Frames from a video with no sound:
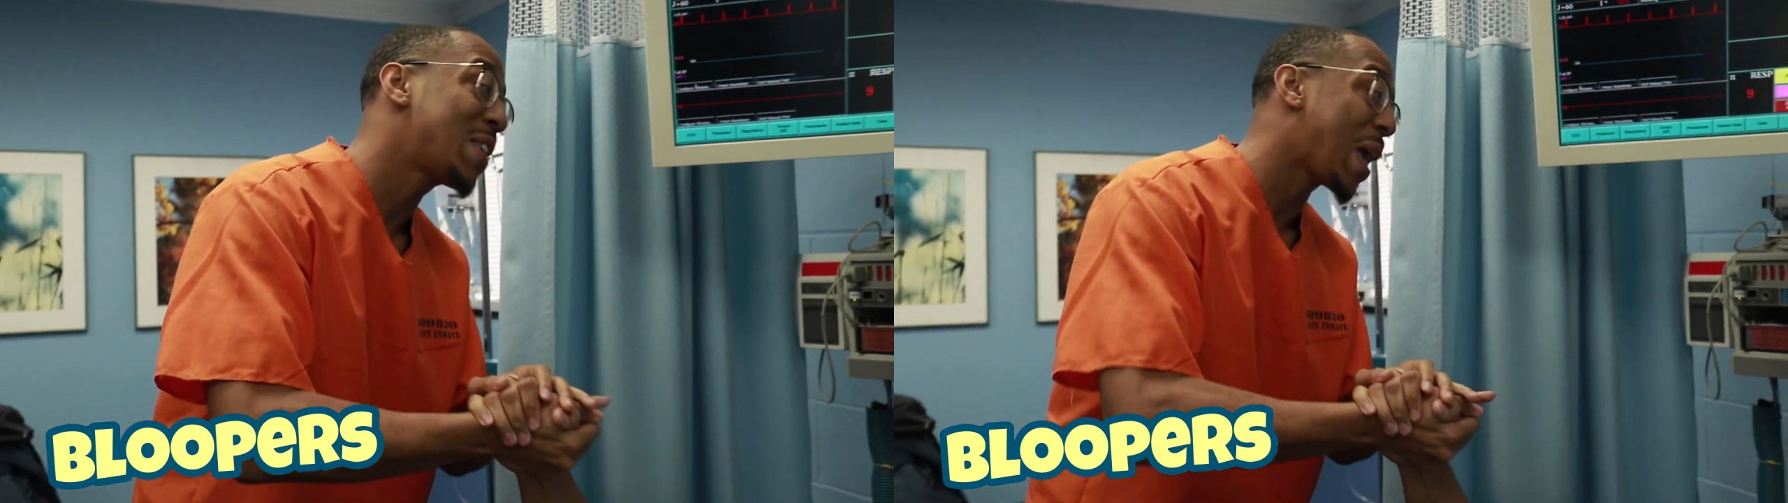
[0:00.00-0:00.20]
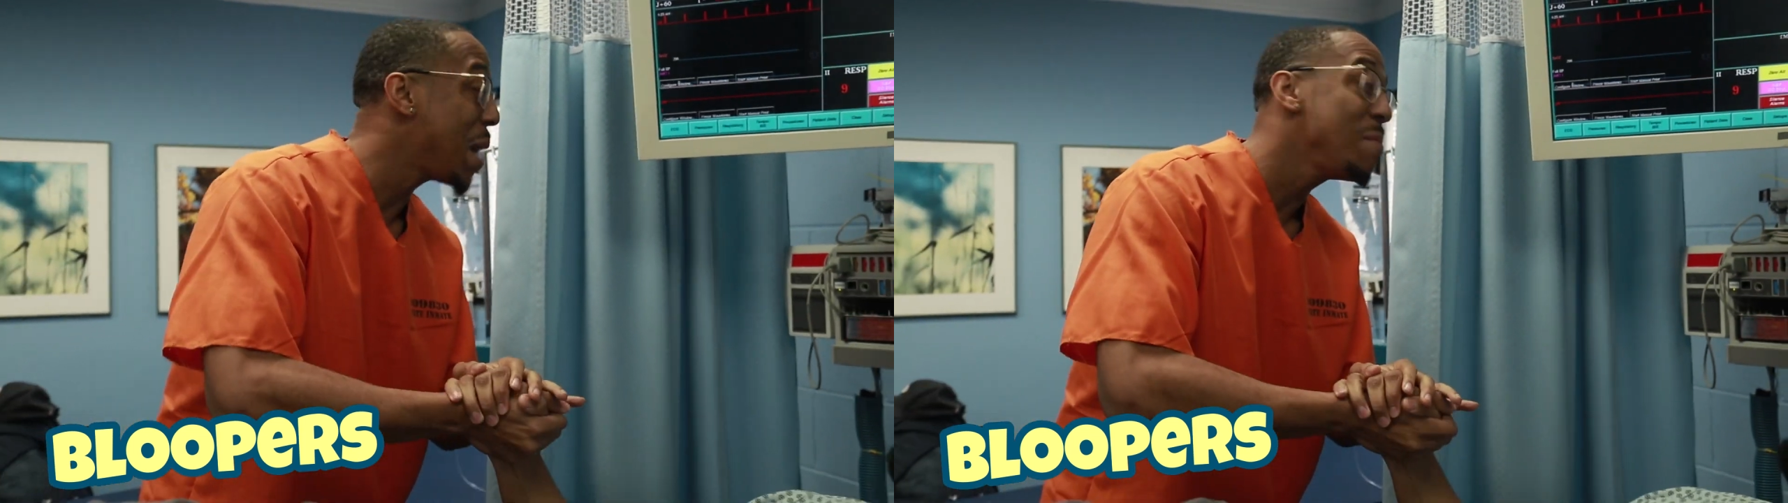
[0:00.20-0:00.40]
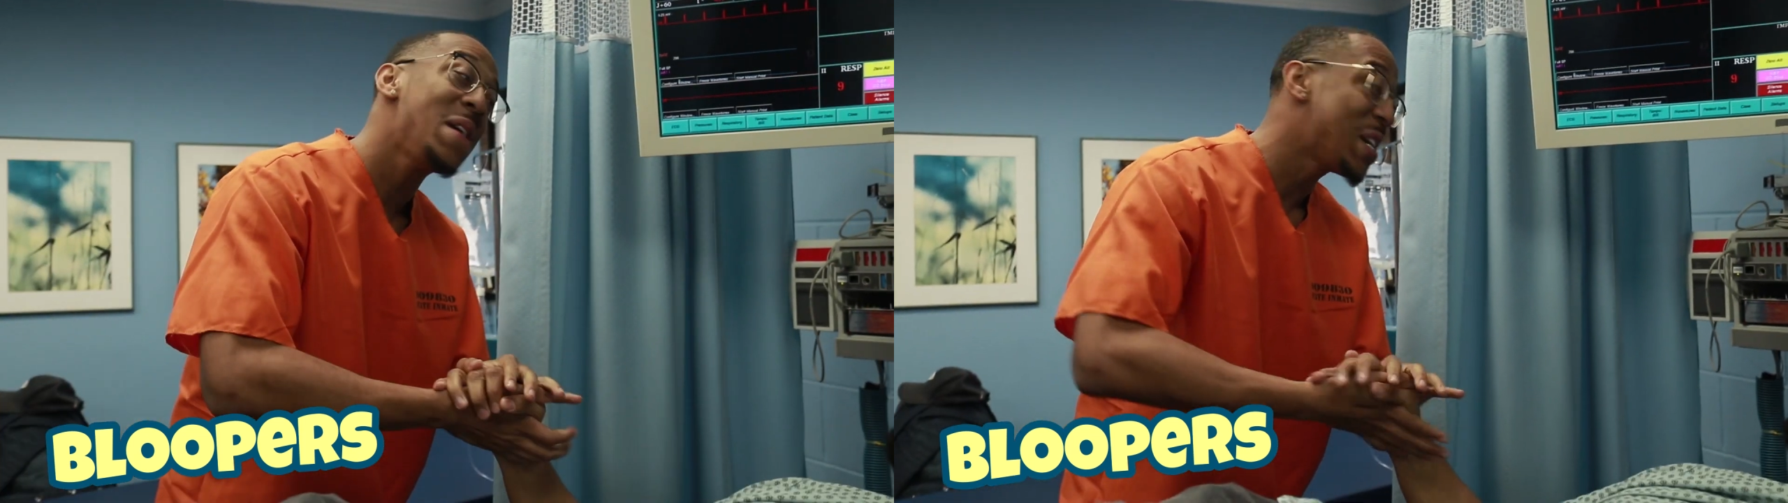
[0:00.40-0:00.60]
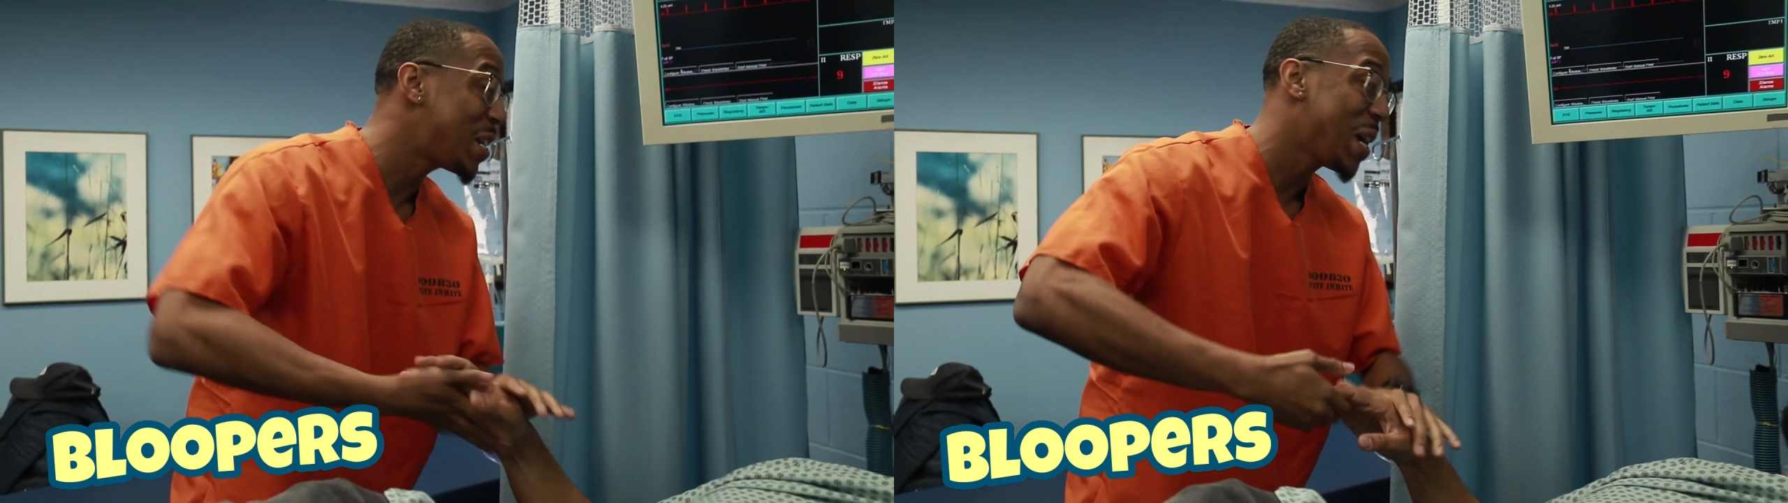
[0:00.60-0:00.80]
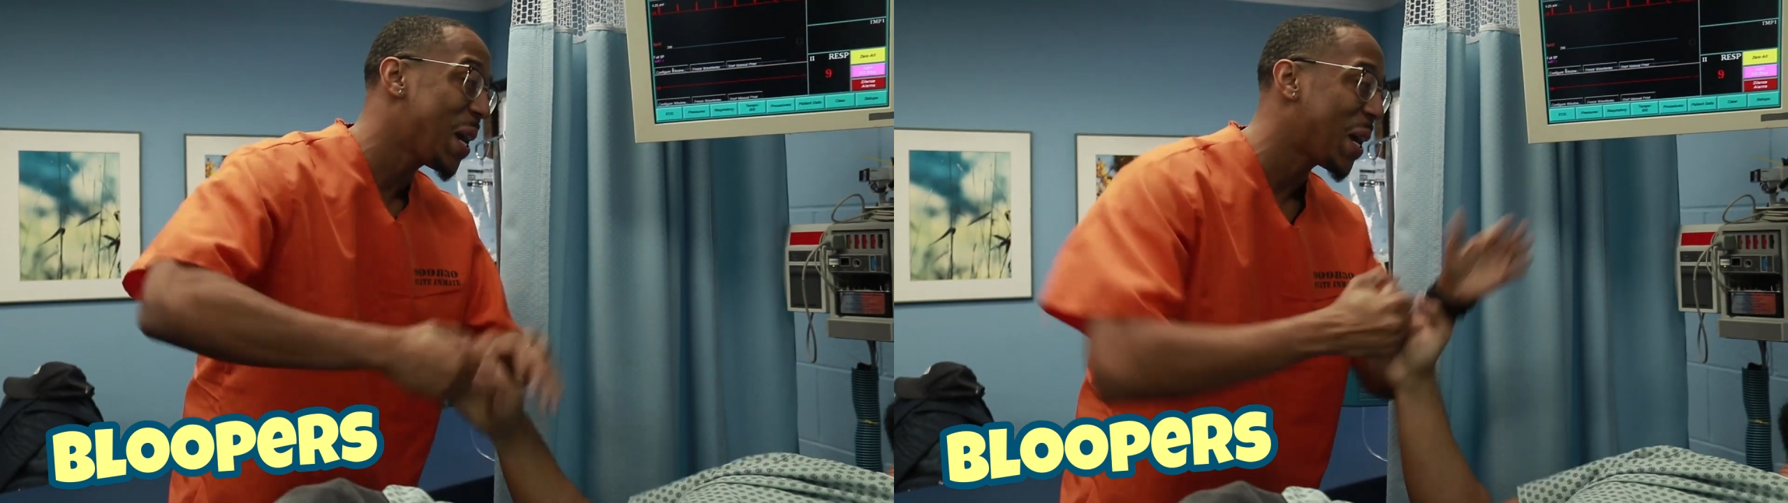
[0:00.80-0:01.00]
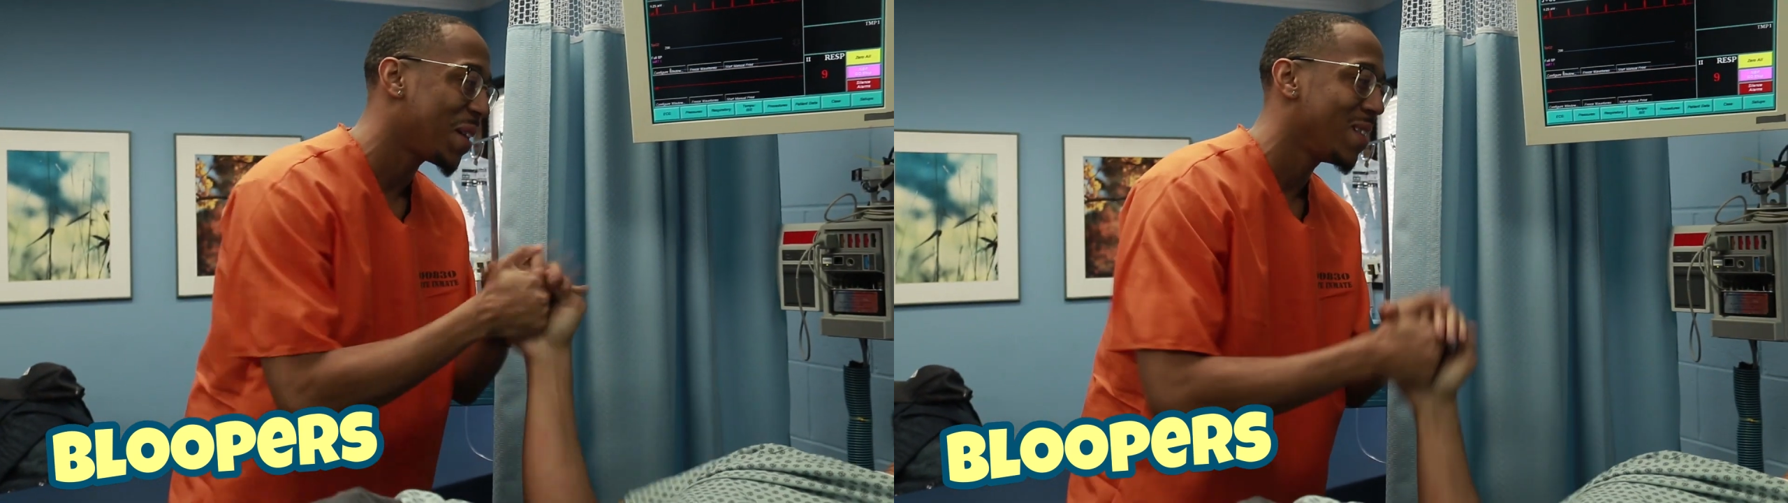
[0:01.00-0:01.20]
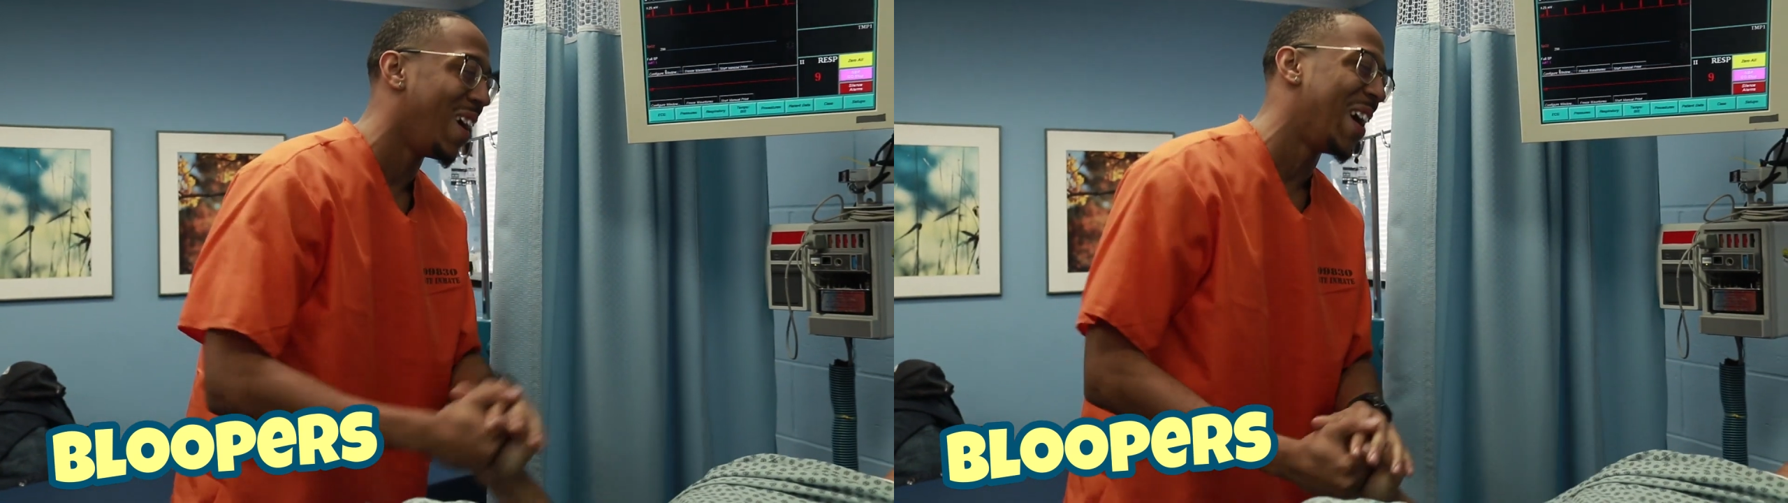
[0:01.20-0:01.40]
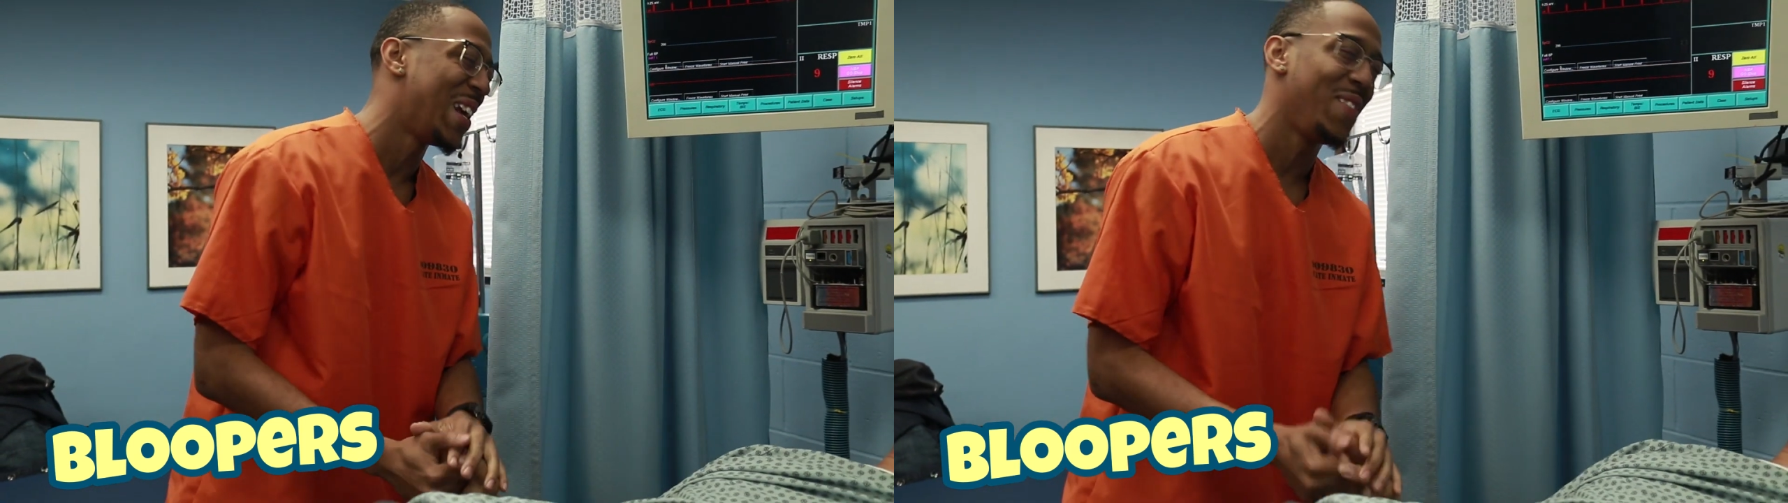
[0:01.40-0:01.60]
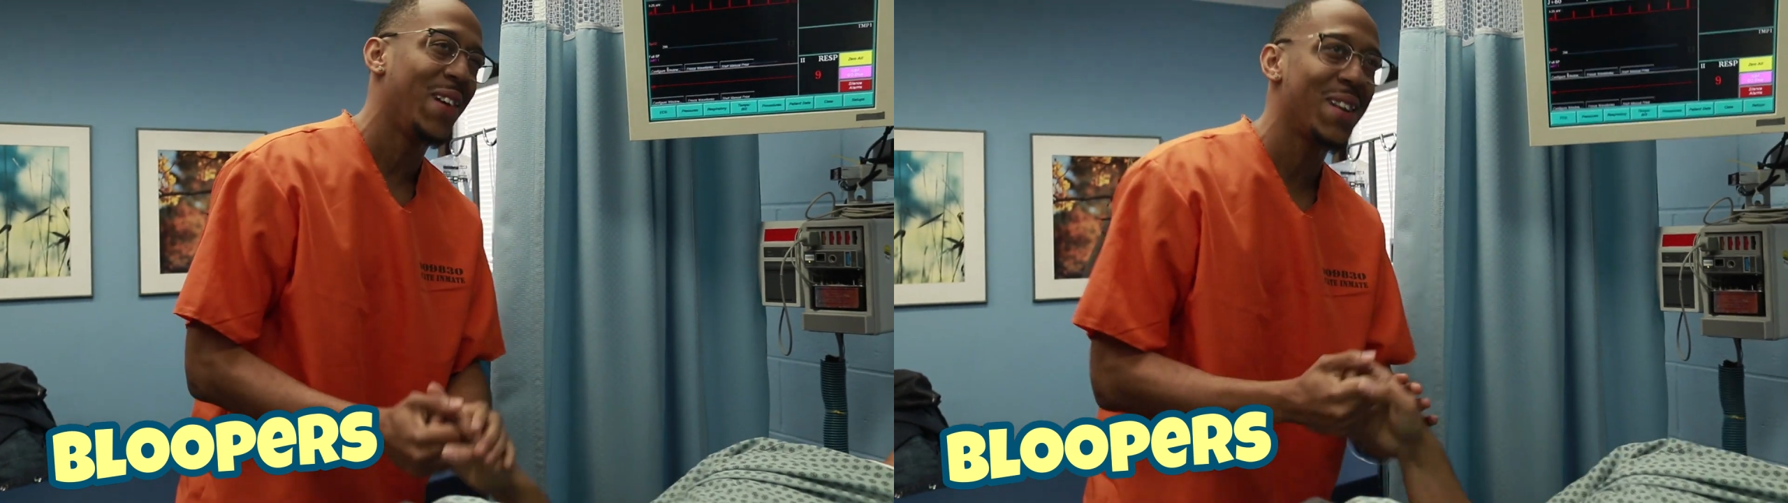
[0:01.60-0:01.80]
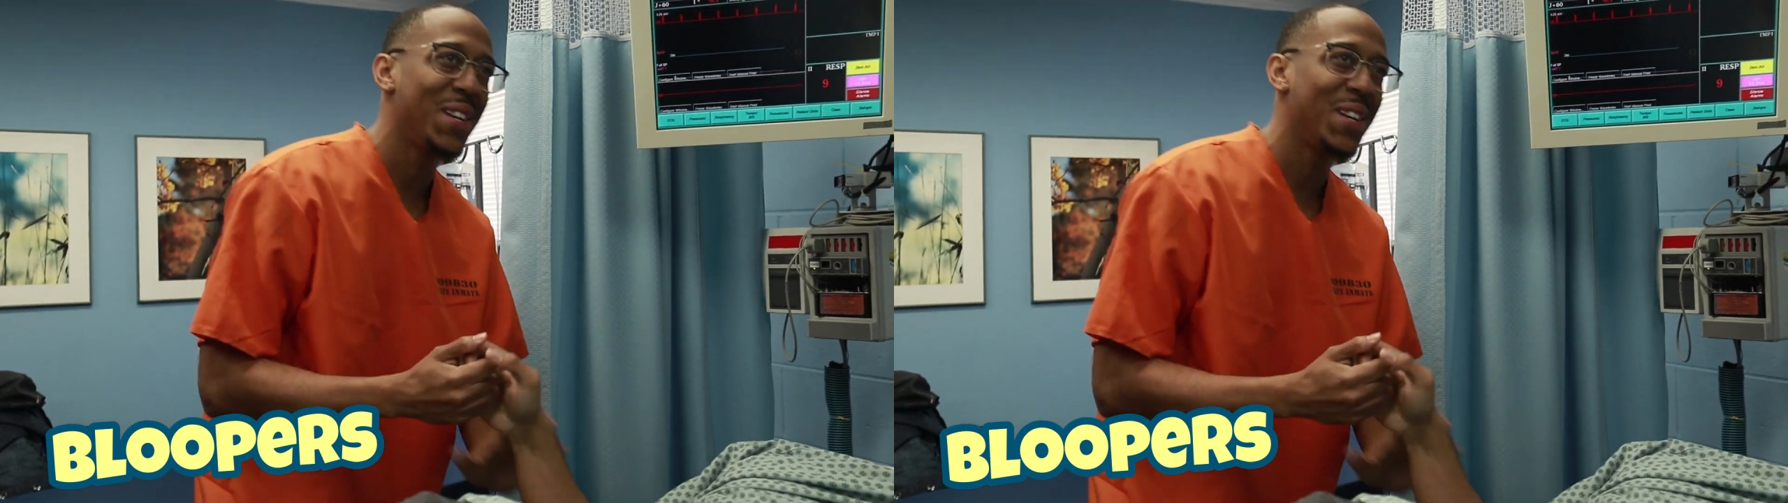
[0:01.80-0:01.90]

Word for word: escaped me and shit. No, I should have